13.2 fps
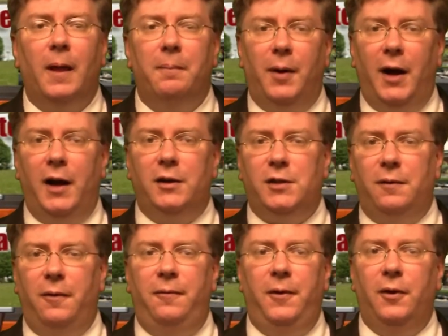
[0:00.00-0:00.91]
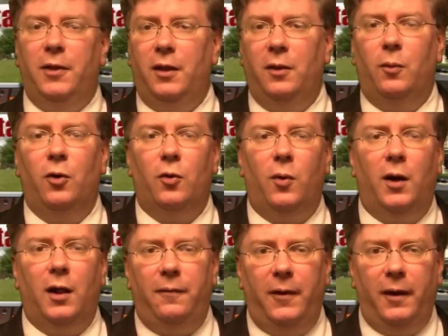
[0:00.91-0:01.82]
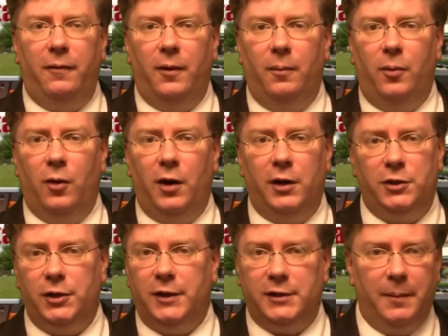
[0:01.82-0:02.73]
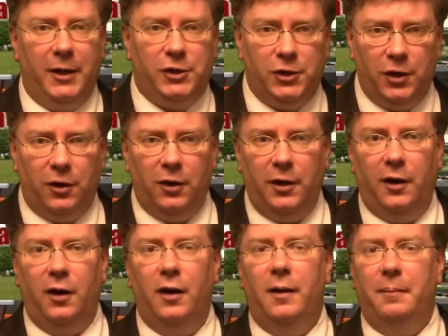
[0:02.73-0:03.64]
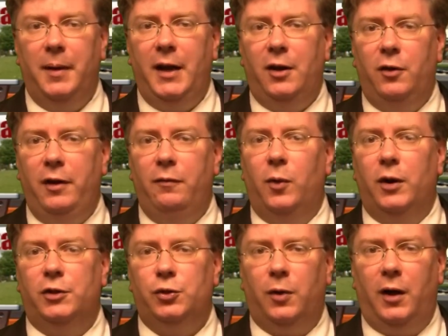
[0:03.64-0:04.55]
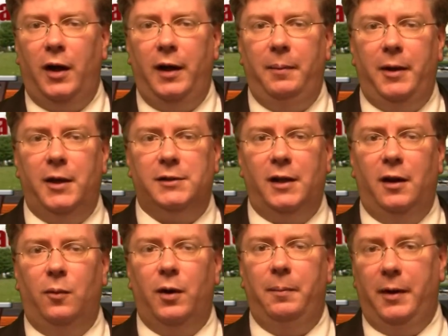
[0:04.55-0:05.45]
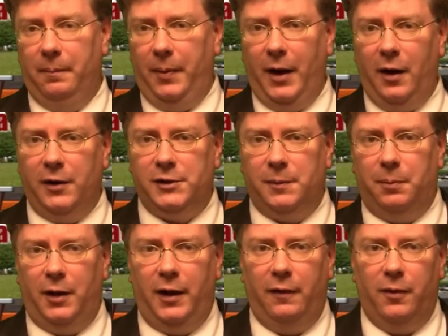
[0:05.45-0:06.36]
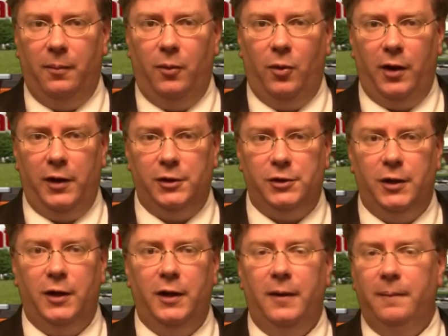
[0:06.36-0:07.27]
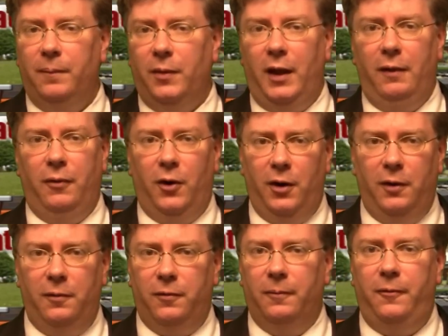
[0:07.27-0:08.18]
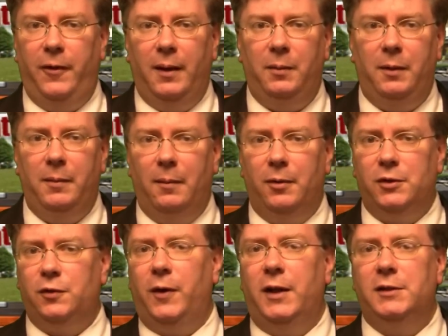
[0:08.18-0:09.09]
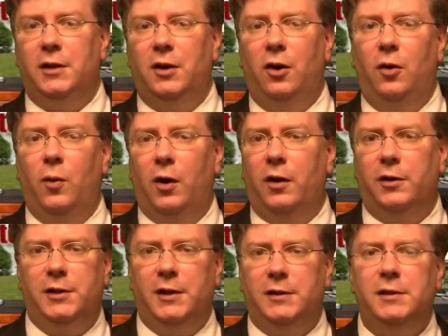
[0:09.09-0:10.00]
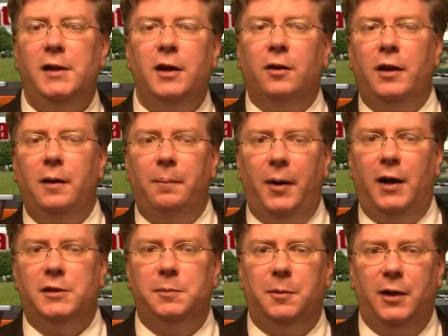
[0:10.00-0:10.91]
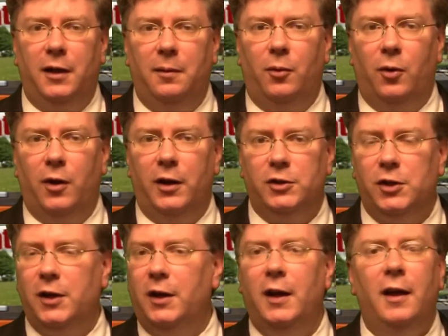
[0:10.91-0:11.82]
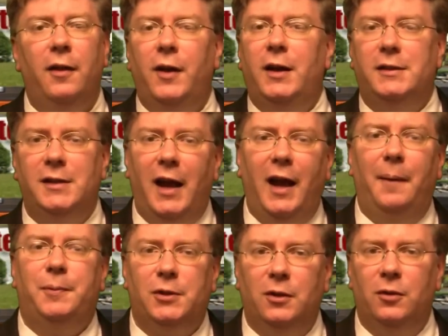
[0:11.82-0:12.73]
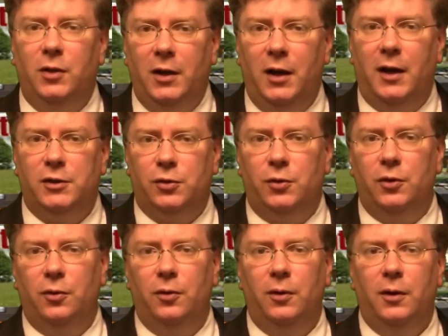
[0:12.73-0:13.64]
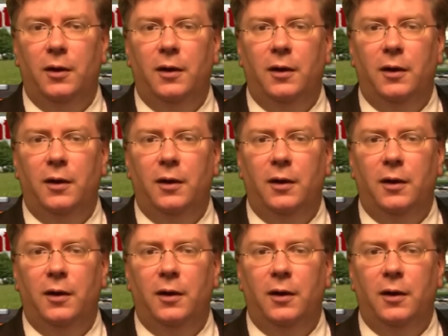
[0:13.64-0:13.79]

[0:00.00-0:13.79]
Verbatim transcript: Buyers have a fear that they won't qualify for a mortgage. As I mentioned earlier, many don't even want to try because they don't want to be embarrassed applying for a mortgage. They've heard from family members, friends, and coworkers that it's nearly impossible to get a mortgage. That is absolutely not true.